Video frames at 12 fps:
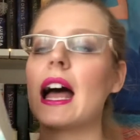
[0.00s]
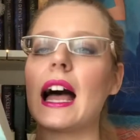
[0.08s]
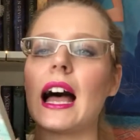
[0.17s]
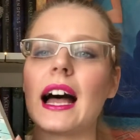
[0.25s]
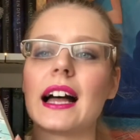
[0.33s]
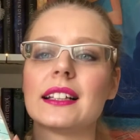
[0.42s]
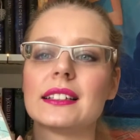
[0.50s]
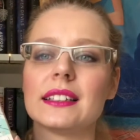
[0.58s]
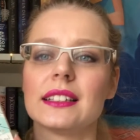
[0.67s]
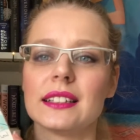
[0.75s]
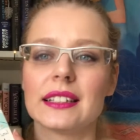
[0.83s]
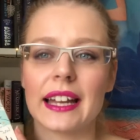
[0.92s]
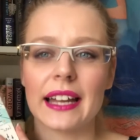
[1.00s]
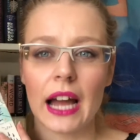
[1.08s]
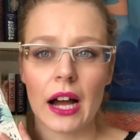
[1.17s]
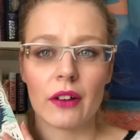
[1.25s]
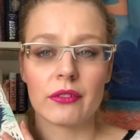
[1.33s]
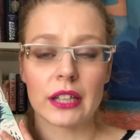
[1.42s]
and they
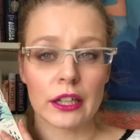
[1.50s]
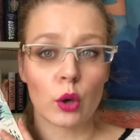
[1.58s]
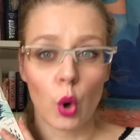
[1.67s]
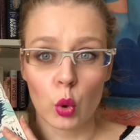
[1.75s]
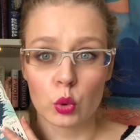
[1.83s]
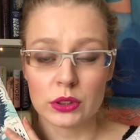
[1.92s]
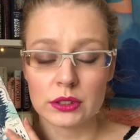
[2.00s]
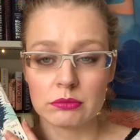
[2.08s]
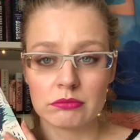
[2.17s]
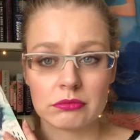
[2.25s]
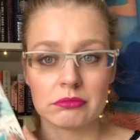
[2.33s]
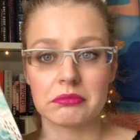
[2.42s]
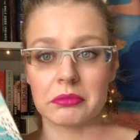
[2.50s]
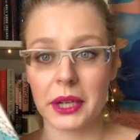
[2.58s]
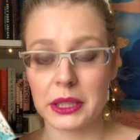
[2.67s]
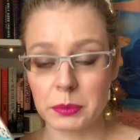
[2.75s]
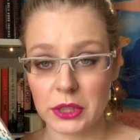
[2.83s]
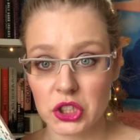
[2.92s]
have their own
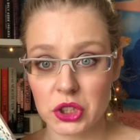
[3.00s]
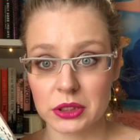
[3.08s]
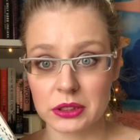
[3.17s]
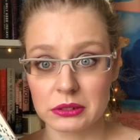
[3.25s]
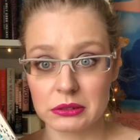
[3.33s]
expedition